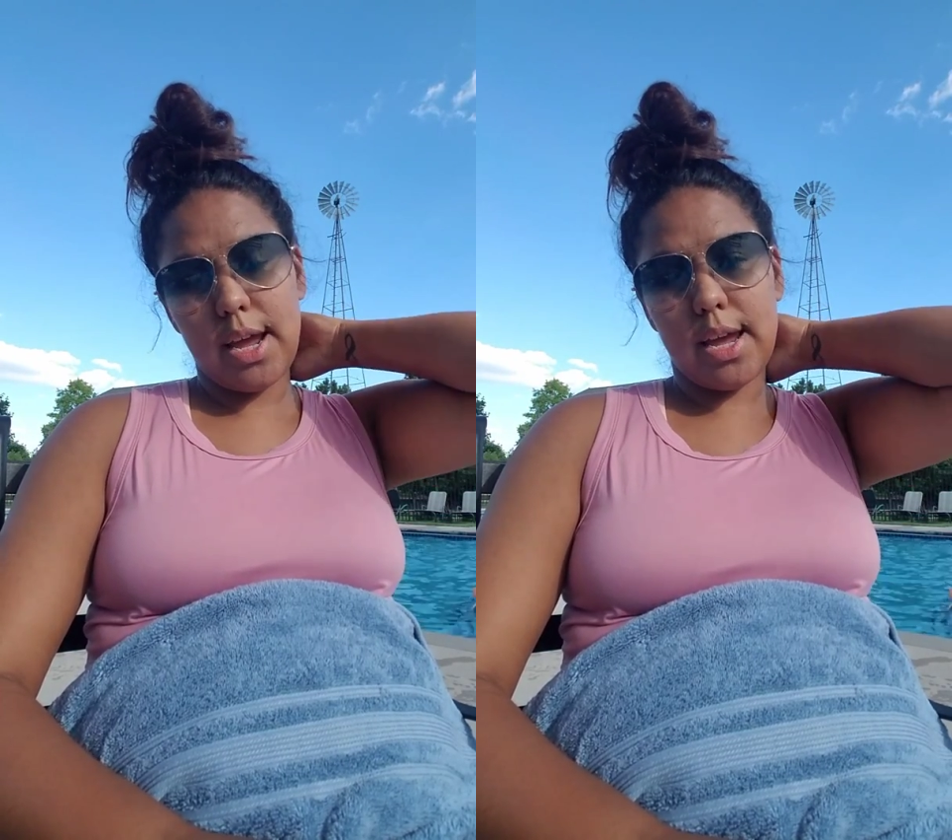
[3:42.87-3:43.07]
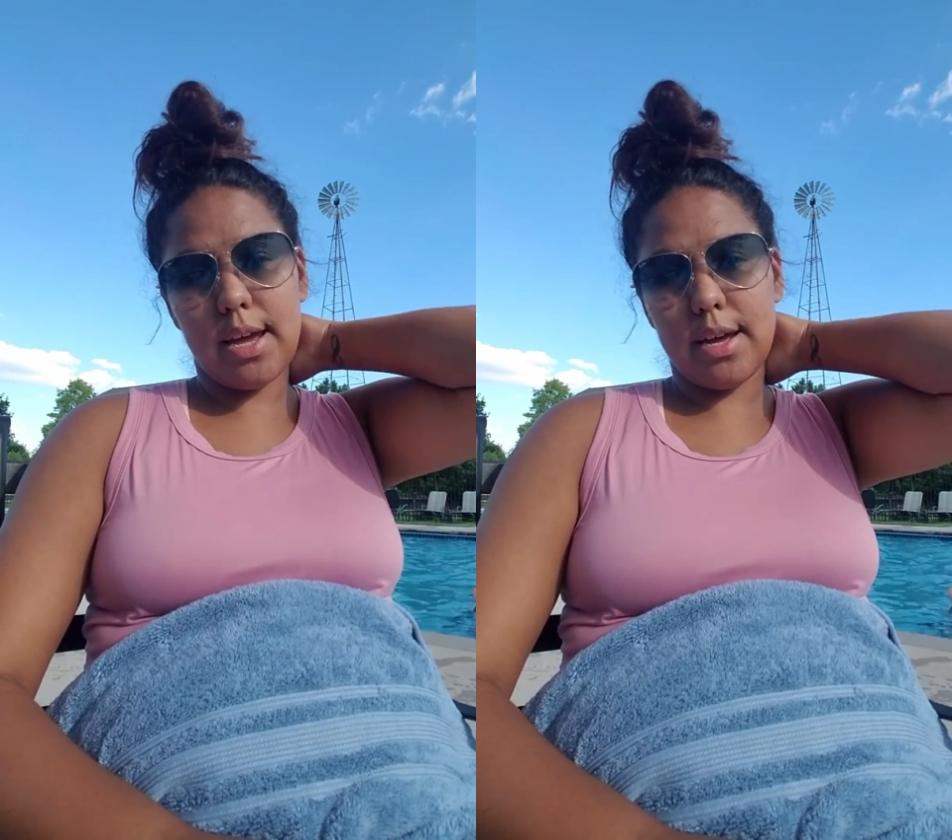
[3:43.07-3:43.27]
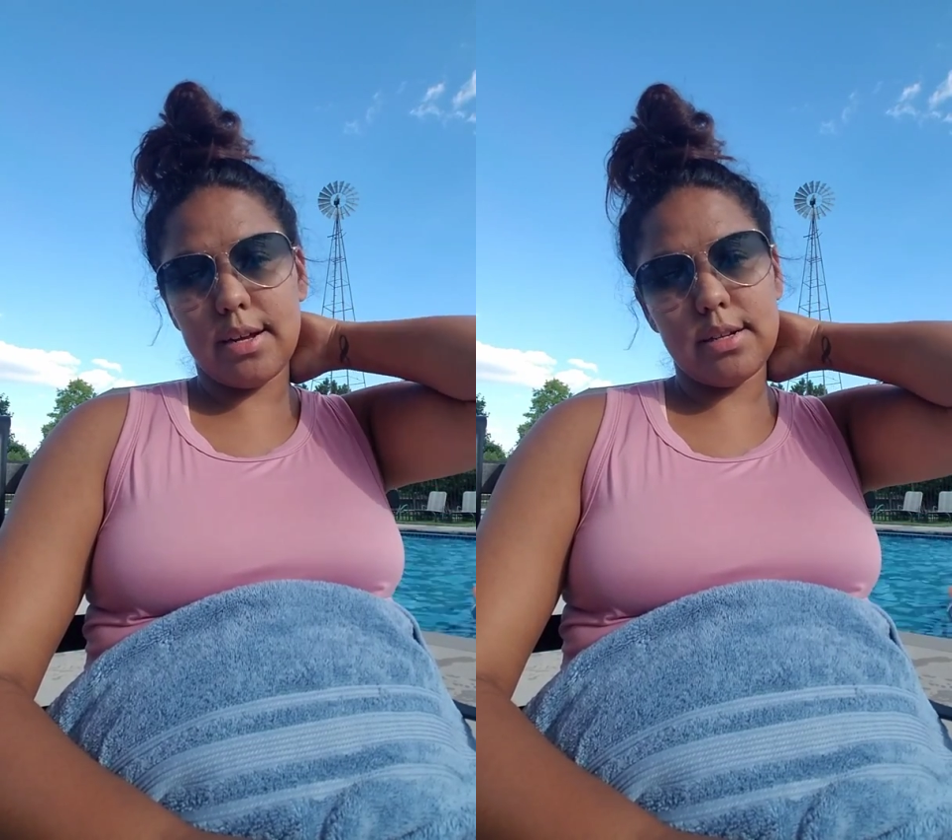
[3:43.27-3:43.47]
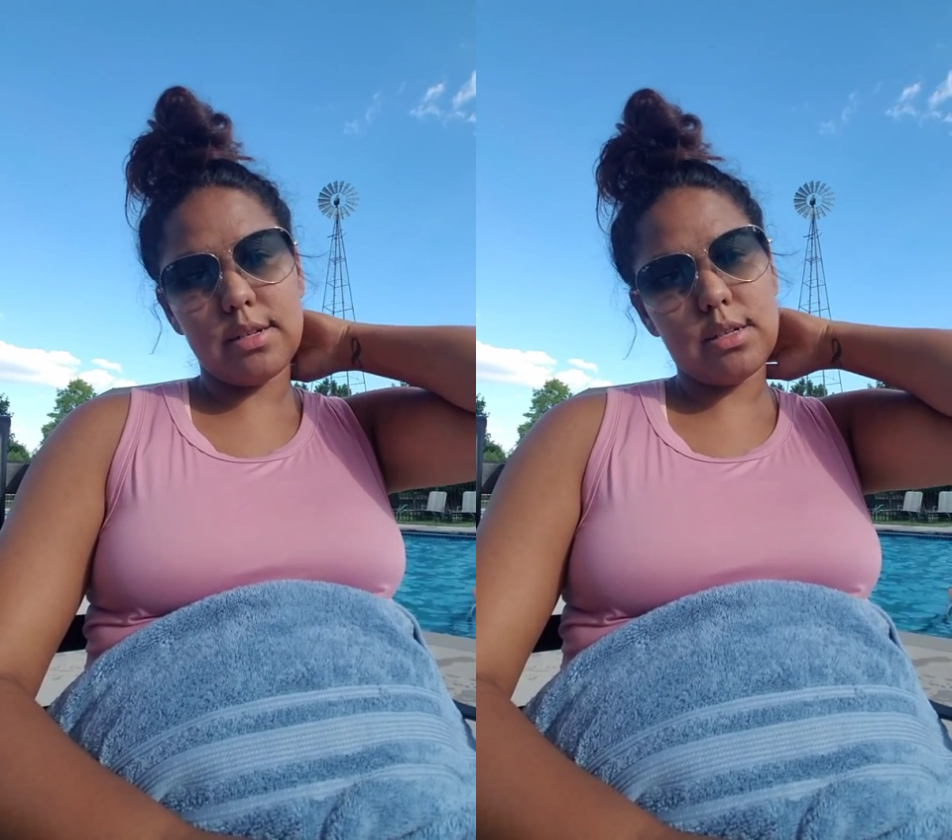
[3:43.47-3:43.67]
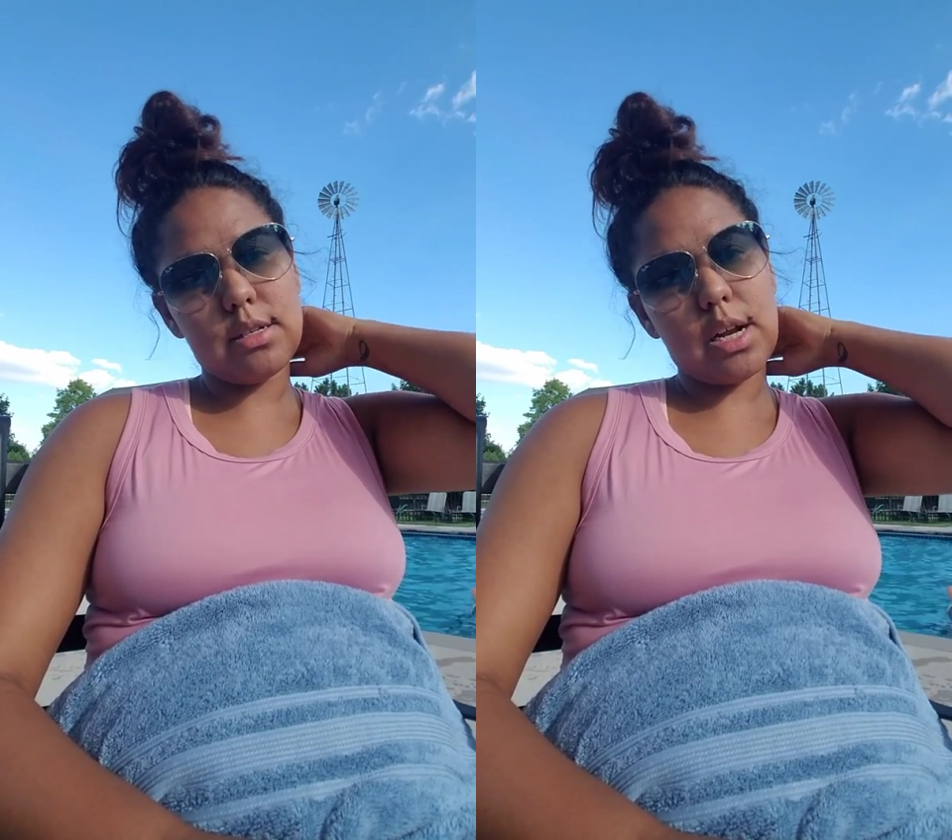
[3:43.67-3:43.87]

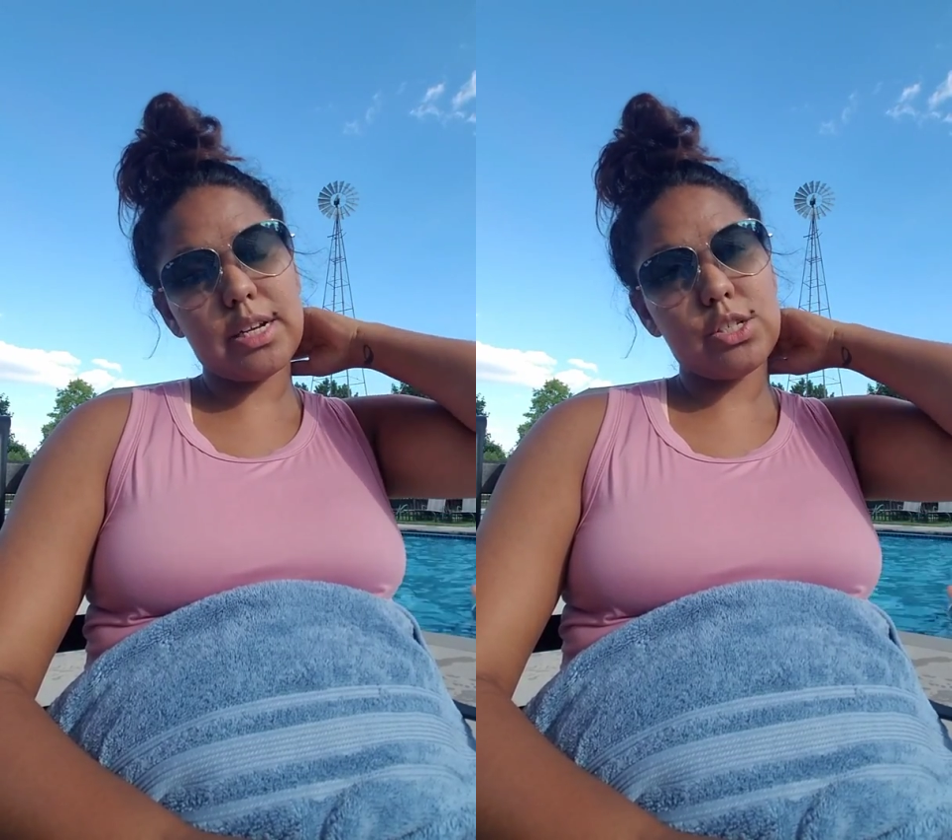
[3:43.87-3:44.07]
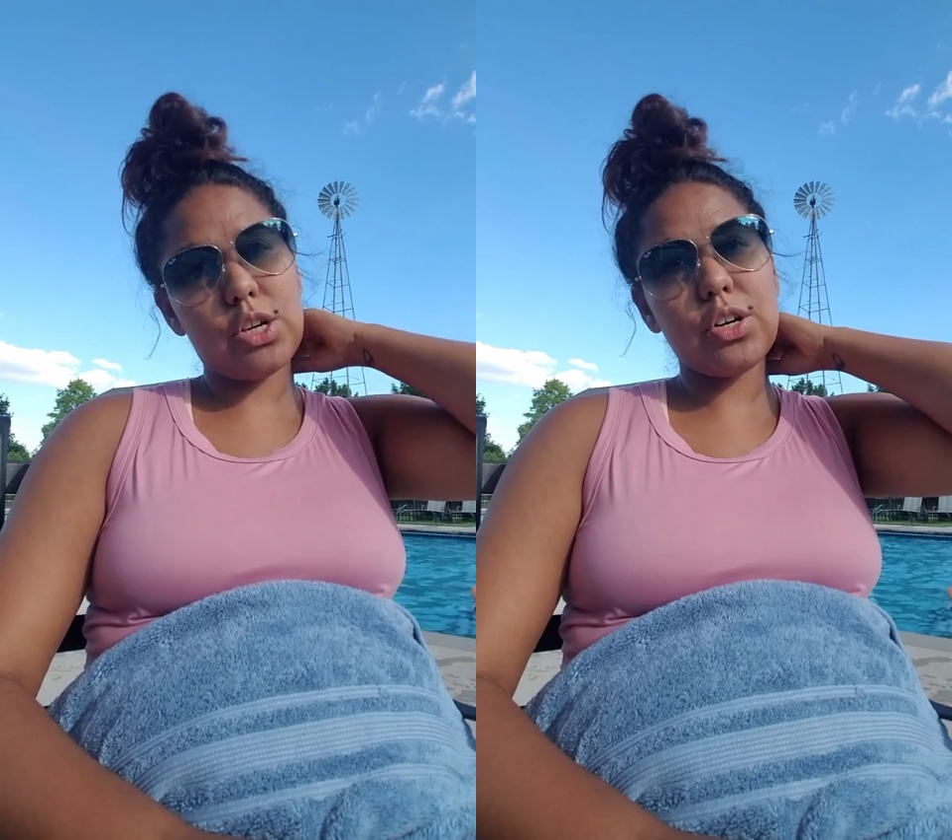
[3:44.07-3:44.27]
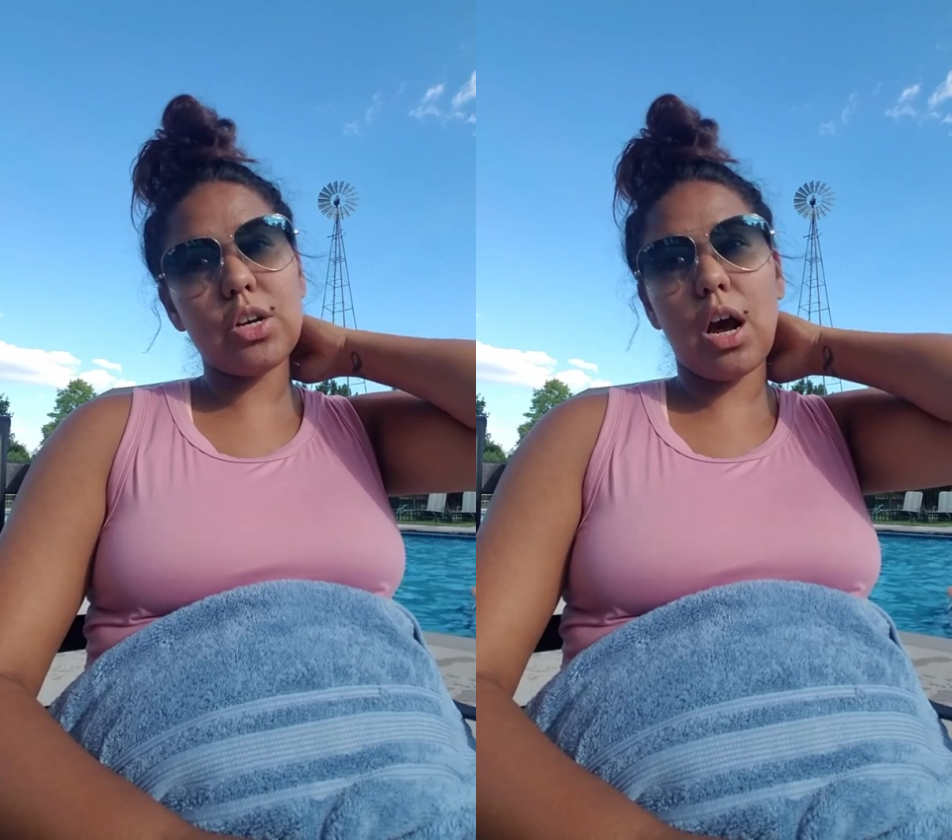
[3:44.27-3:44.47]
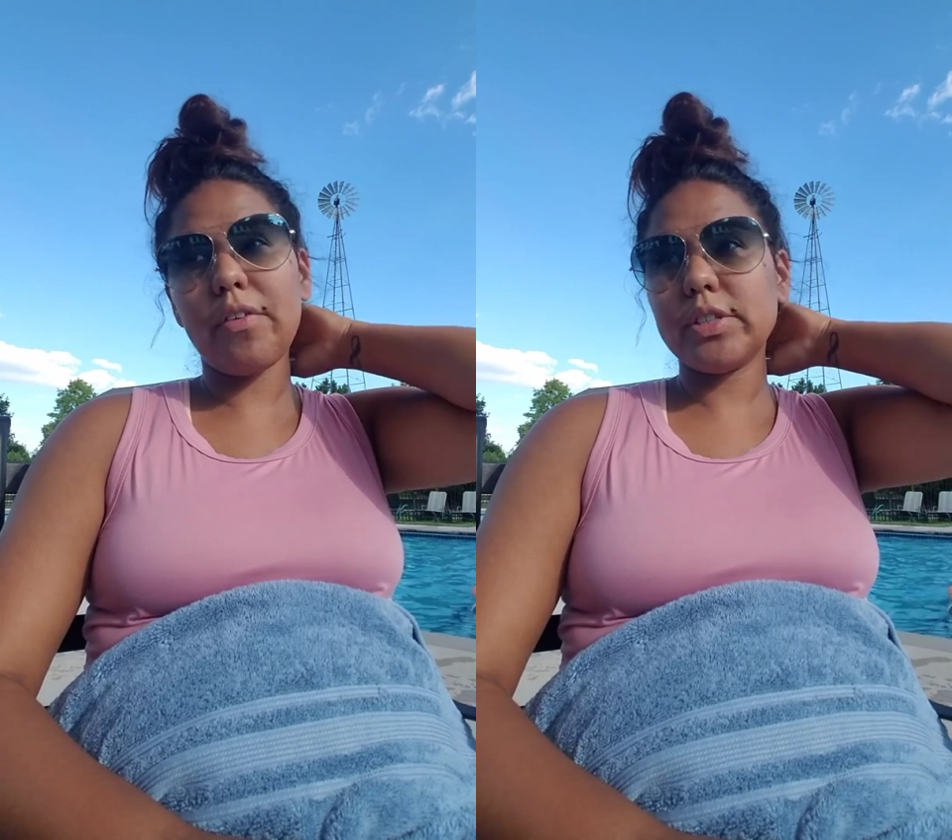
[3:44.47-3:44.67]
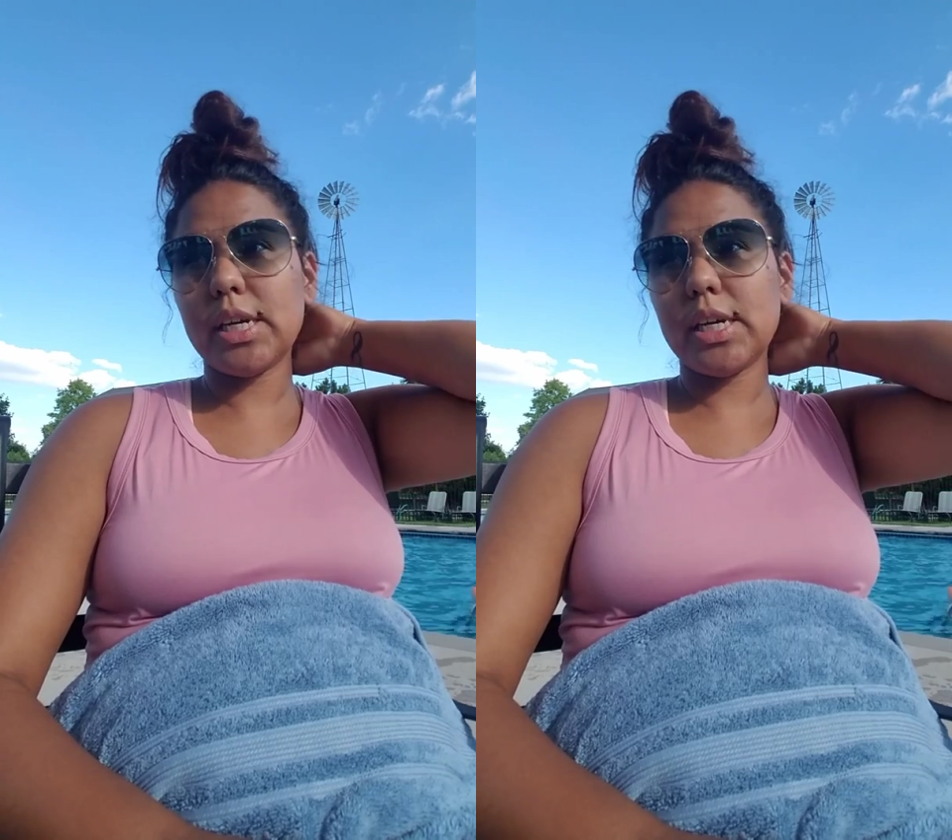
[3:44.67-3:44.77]
and I started off